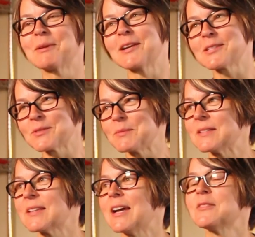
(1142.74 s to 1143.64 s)
My husband
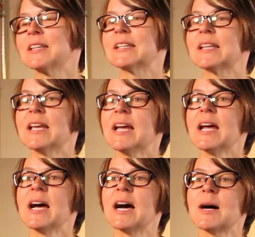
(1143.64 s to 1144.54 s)
speaks Latvian.
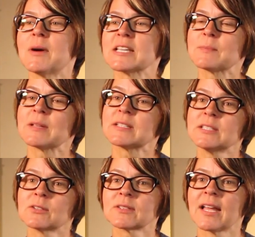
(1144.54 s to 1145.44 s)
I spent a
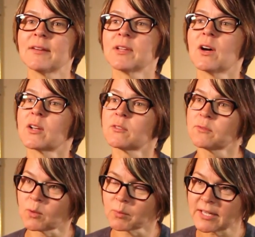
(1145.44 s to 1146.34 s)
year in Latvia on a
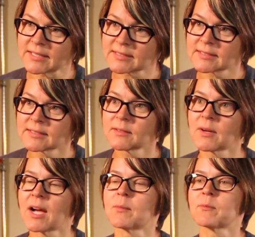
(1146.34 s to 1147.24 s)
Fulbright
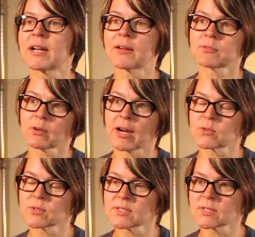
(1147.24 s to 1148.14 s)
right after
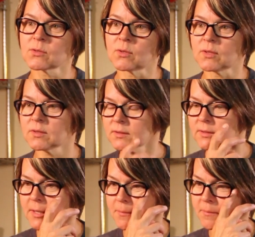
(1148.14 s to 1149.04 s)
graduate school.
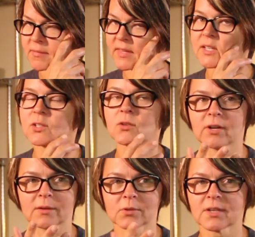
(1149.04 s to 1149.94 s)
Thank you,
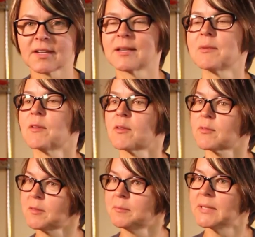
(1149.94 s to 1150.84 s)
Cranbrook Academy of Art,
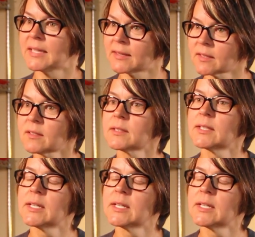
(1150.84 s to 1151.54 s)
for helping me get there.